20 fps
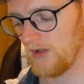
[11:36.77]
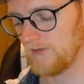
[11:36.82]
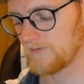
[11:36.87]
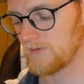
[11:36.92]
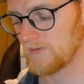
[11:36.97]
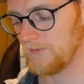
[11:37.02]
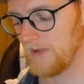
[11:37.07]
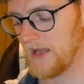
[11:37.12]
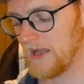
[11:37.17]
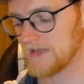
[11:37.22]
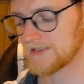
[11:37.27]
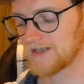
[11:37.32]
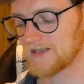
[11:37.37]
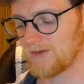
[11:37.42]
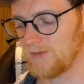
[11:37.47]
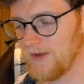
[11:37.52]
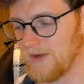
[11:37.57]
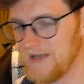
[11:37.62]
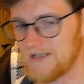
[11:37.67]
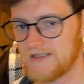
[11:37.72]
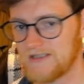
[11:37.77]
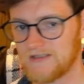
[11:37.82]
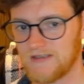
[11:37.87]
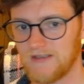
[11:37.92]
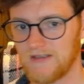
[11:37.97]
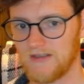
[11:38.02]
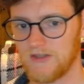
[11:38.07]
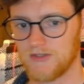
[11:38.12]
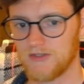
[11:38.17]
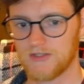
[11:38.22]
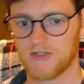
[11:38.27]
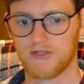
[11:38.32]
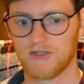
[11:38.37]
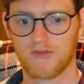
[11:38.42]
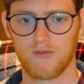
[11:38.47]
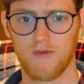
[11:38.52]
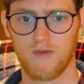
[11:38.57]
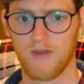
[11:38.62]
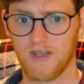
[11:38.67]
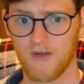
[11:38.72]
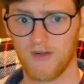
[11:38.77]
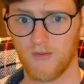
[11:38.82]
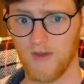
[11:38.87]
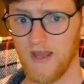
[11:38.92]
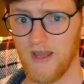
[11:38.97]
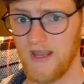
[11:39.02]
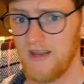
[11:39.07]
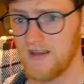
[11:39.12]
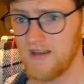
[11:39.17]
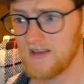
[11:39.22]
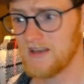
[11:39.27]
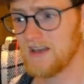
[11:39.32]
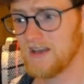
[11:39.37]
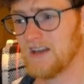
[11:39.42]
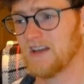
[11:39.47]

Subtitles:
all of the plastic waste than just throwing it away,